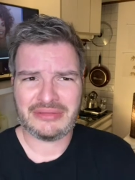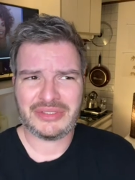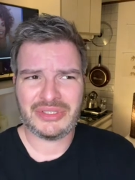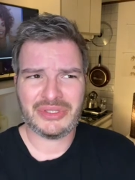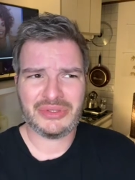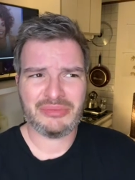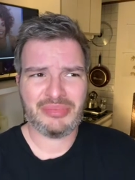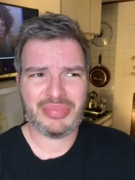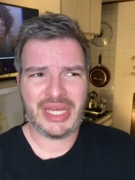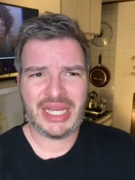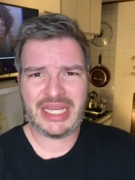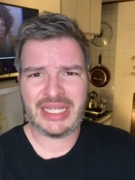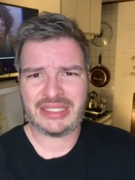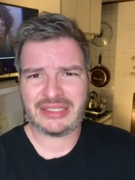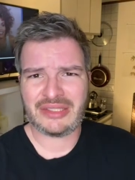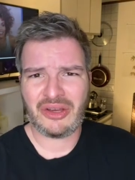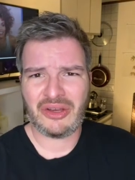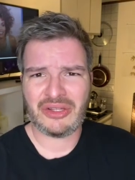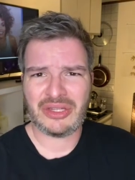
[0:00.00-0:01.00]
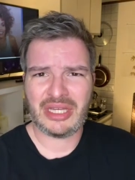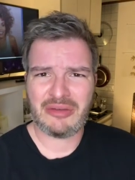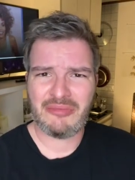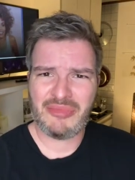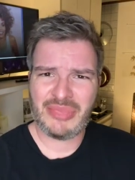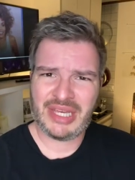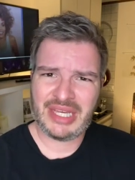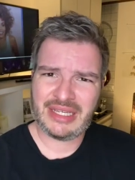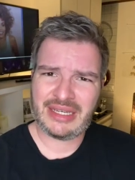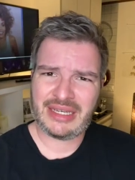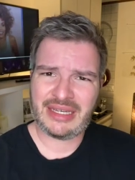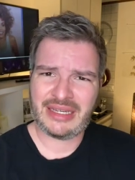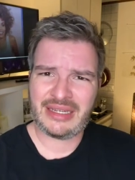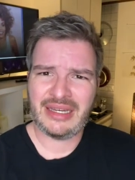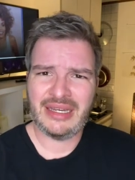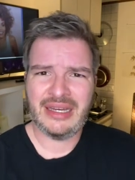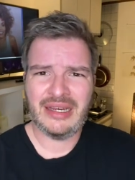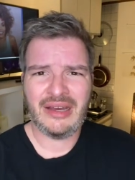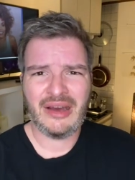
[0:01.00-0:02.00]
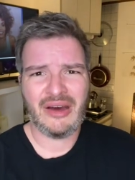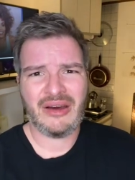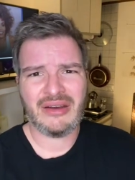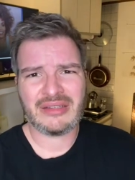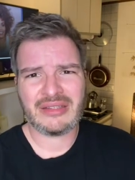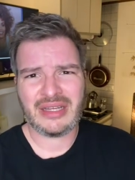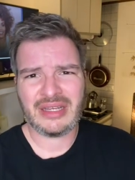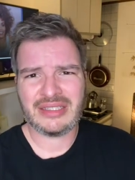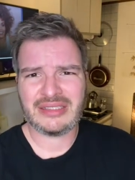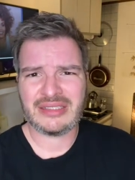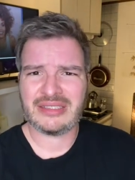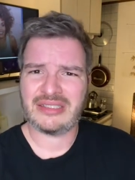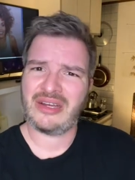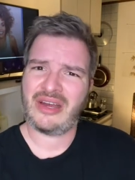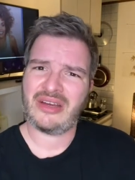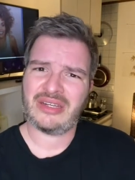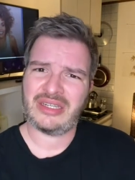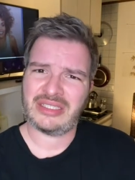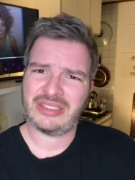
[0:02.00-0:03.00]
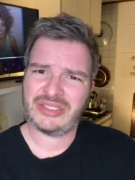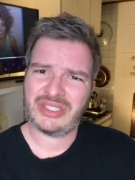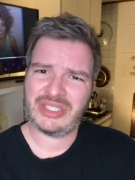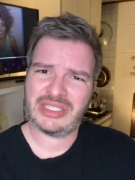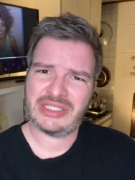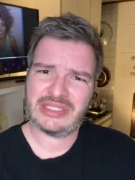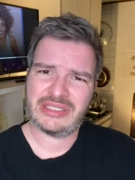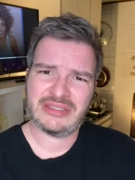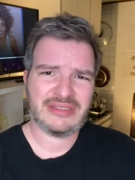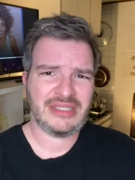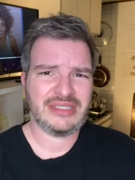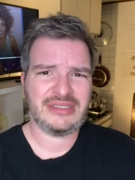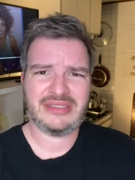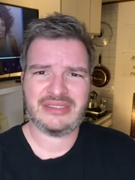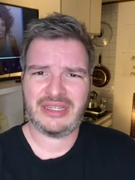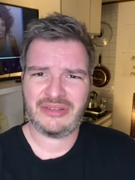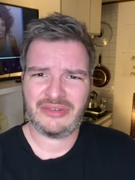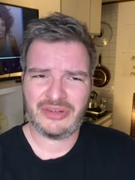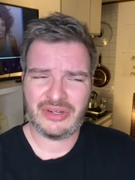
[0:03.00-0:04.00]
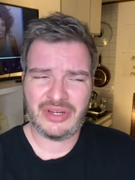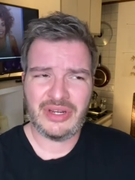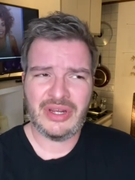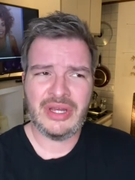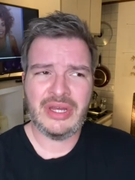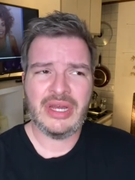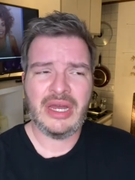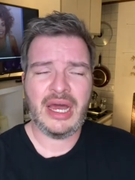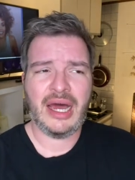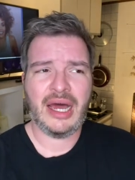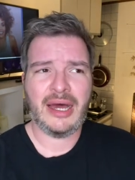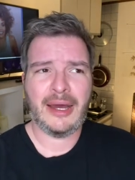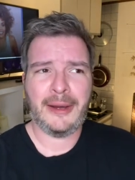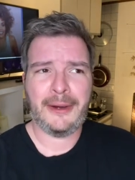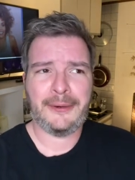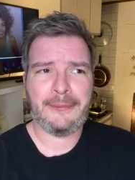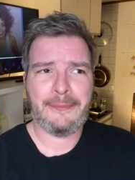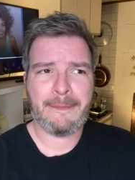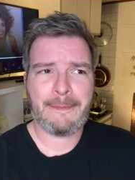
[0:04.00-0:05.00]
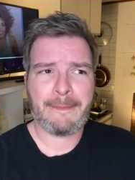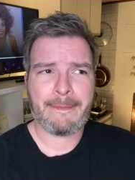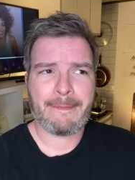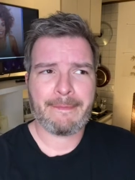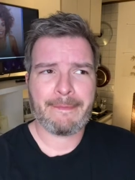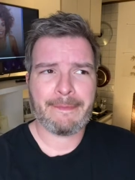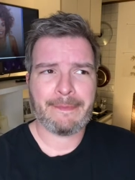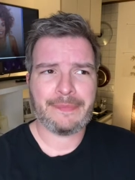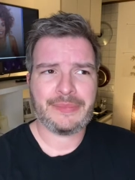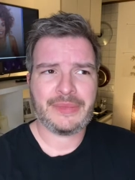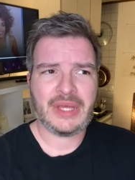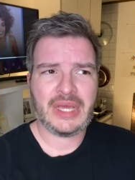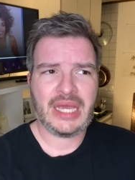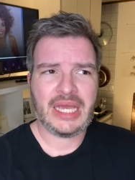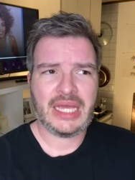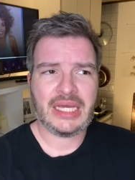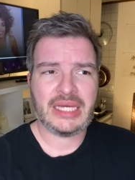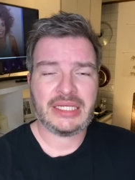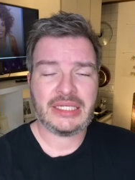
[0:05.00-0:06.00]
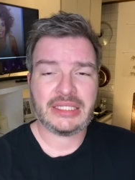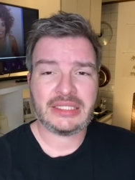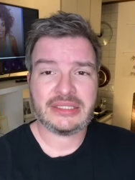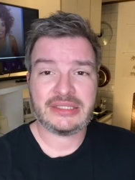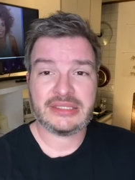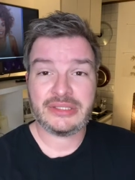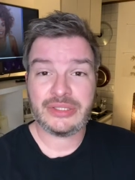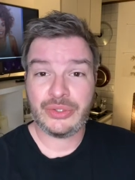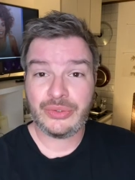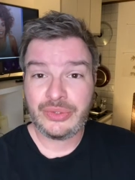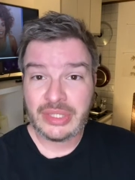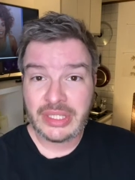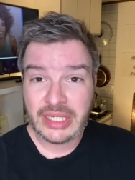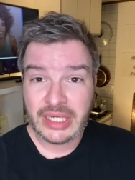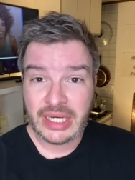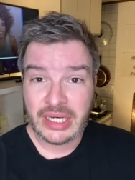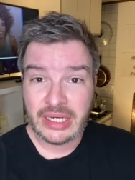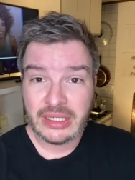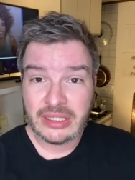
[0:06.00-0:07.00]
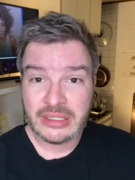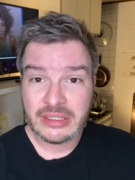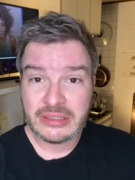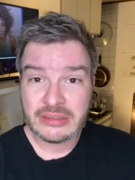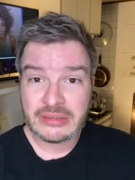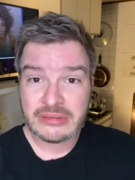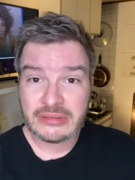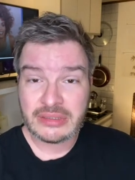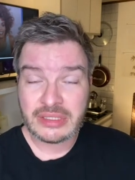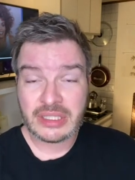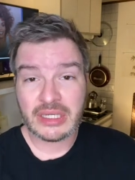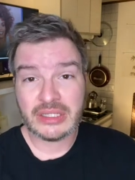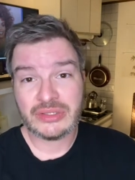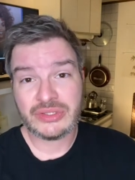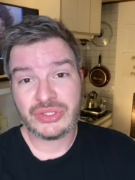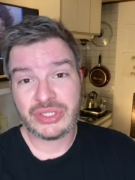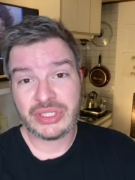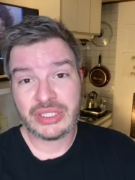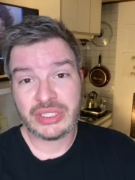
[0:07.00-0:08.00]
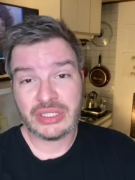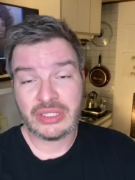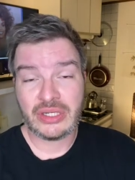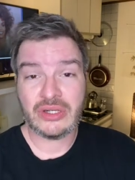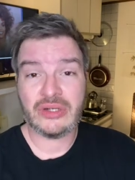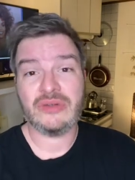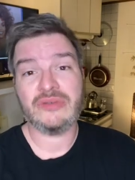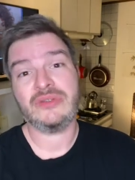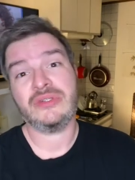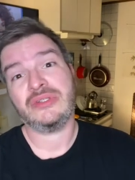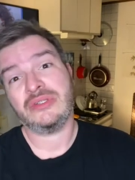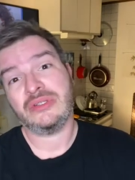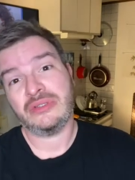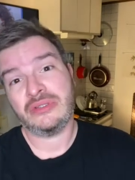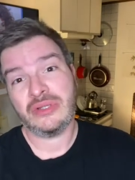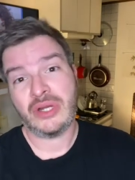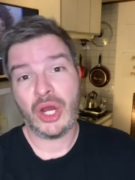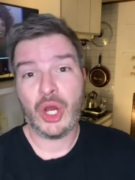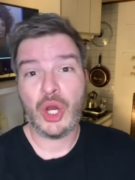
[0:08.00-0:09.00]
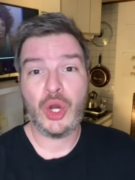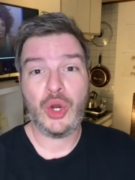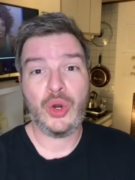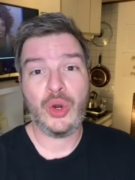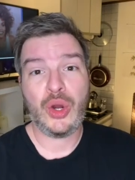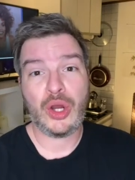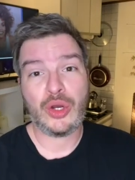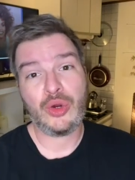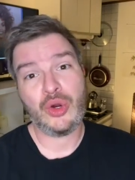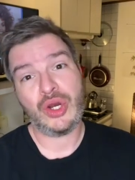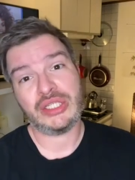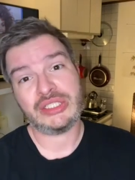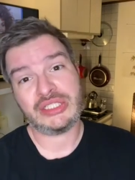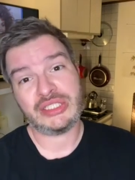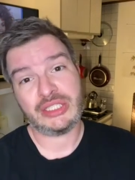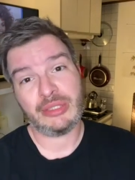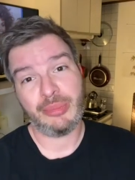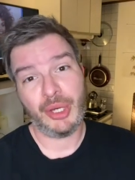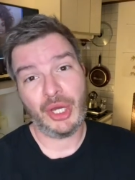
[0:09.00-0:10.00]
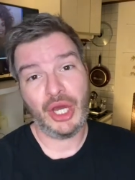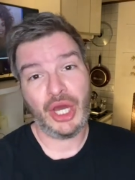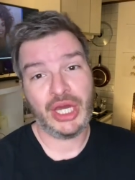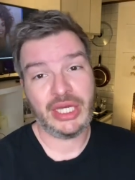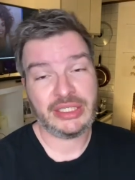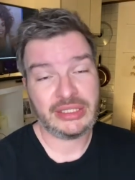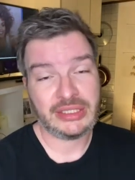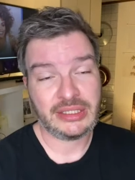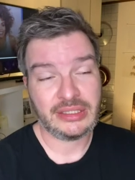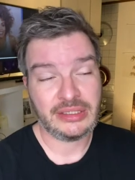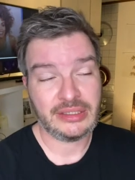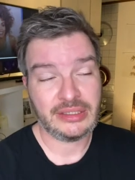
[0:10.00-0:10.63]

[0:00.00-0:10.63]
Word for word: to banks, online banking, online stock exchanges, etc. Um, and Estonia, the country over oh across the pond,